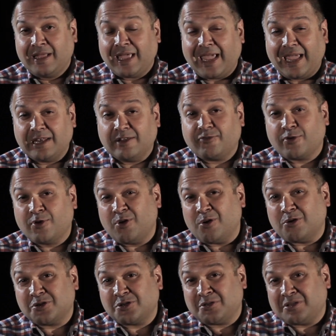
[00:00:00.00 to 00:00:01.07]
And of
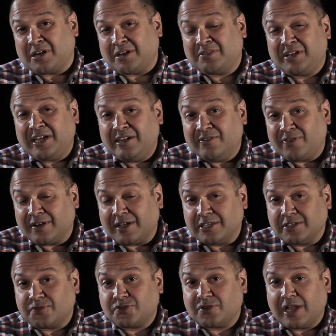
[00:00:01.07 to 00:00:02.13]
course, there are 3 different kinds
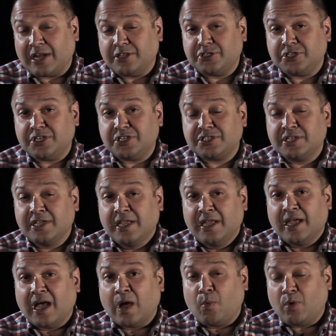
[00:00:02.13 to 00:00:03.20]
of strategies.
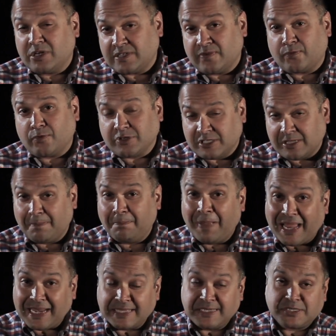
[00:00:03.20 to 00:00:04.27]
One is, of course, is the
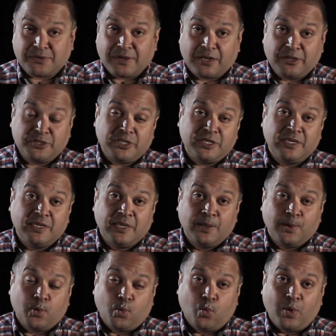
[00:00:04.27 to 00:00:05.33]
balance strategy,
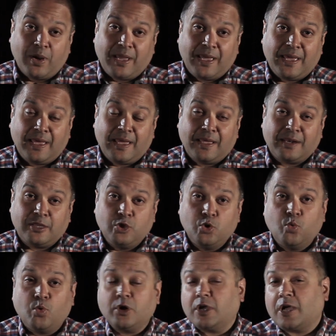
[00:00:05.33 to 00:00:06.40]
where you
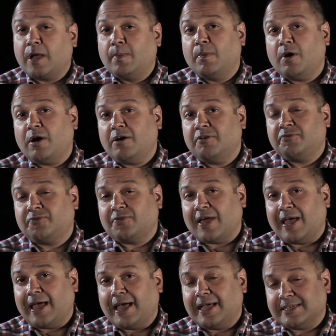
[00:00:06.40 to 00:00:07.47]
want to come off
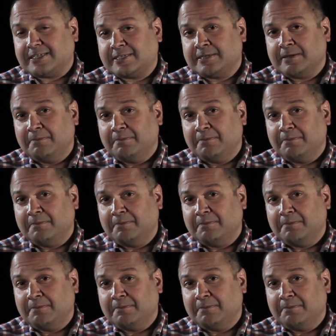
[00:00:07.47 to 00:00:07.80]
as